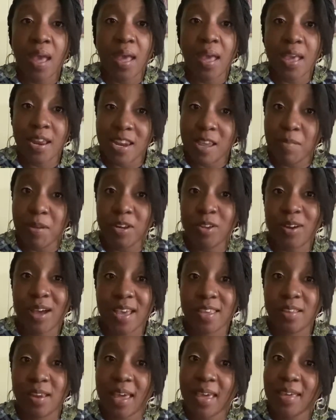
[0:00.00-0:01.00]
And let me know how
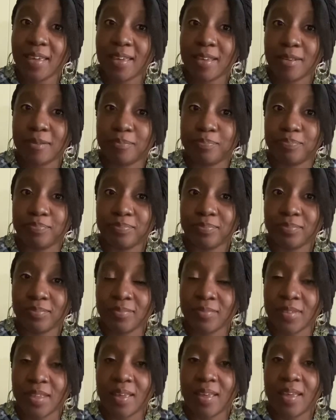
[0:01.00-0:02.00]
you like it.
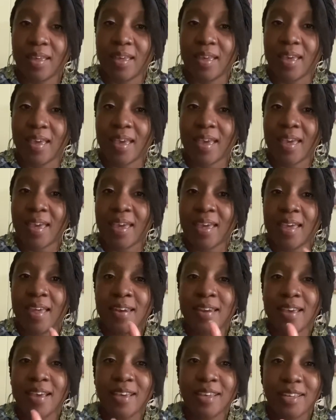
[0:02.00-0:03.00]

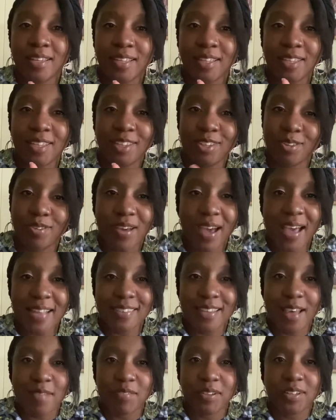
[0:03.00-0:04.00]
And you guys
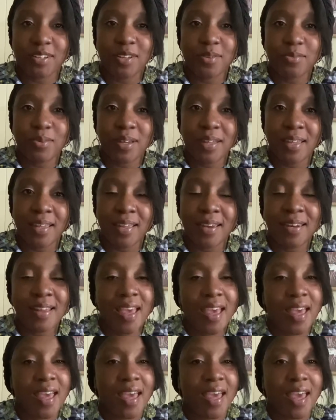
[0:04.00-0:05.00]
have a good one.
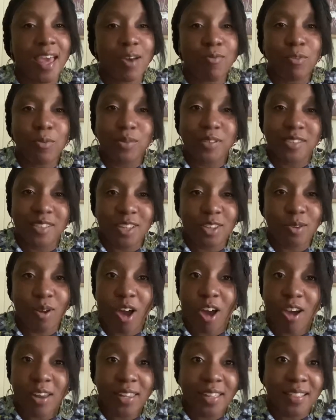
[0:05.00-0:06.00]
And we will see you
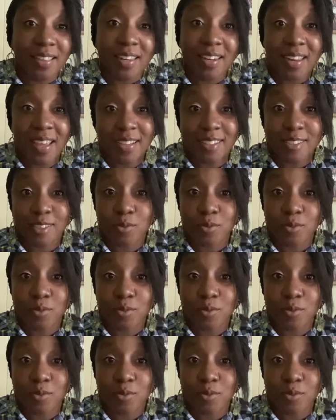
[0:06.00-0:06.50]
all in the next